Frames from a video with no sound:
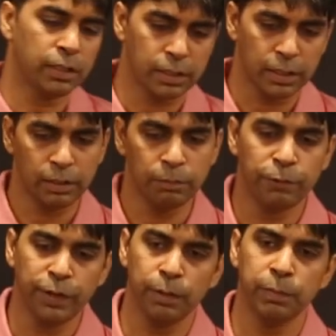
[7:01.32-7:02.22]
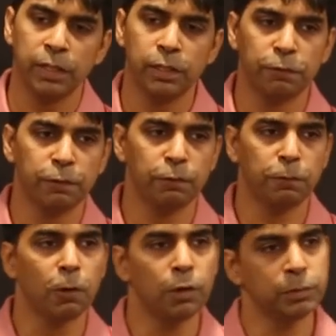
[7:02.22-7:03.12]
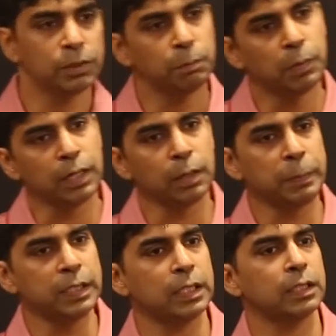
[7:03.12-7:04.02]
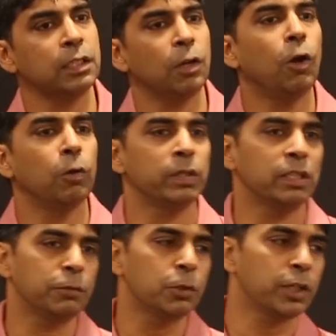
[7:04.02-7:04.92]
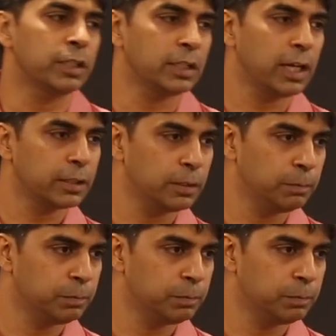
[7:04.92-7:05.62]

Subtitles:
can take very many different forms. Marketplace doesn't always have to transact.